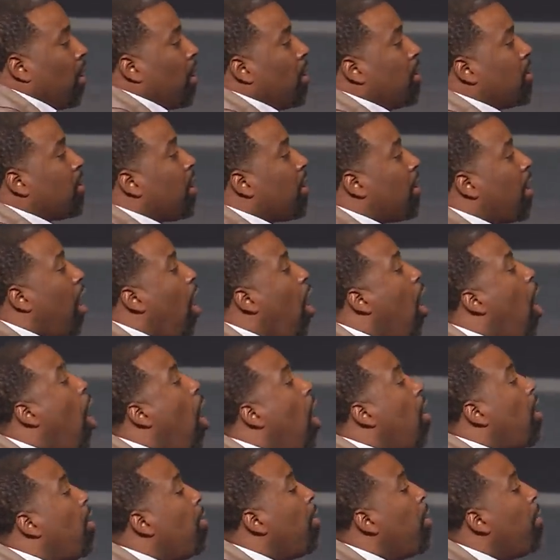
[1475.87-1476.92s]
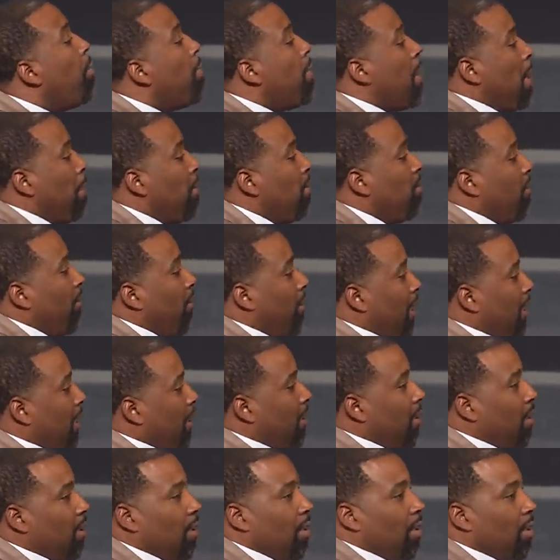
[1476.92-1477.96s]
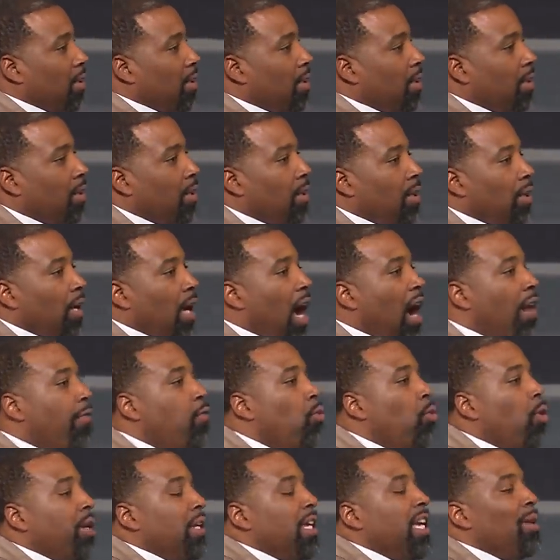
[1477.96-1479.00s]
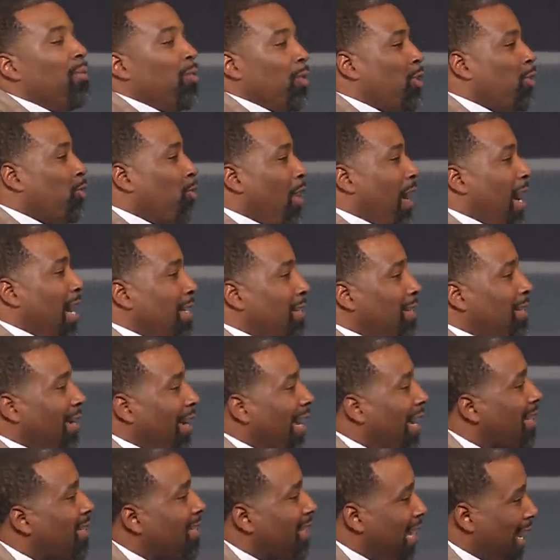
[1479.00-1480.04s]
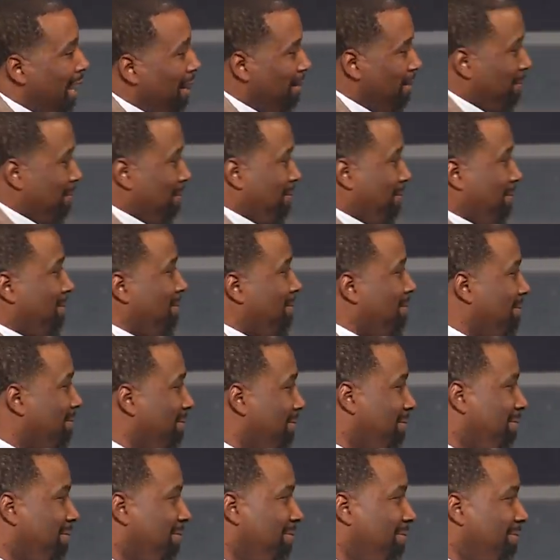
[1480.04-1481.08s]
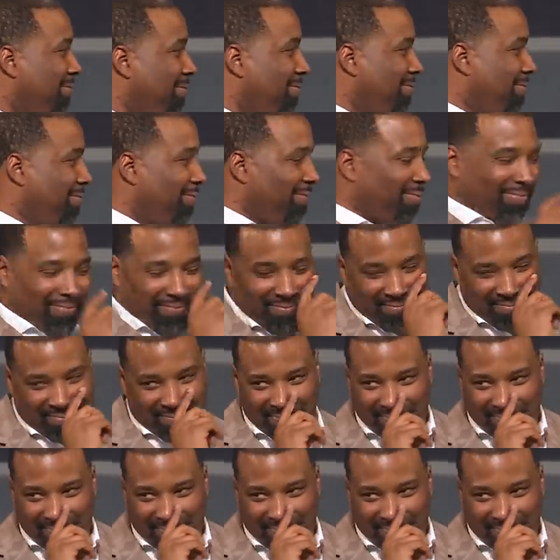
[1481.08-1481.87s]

to the horrible memory of what he was trying to escape, mm.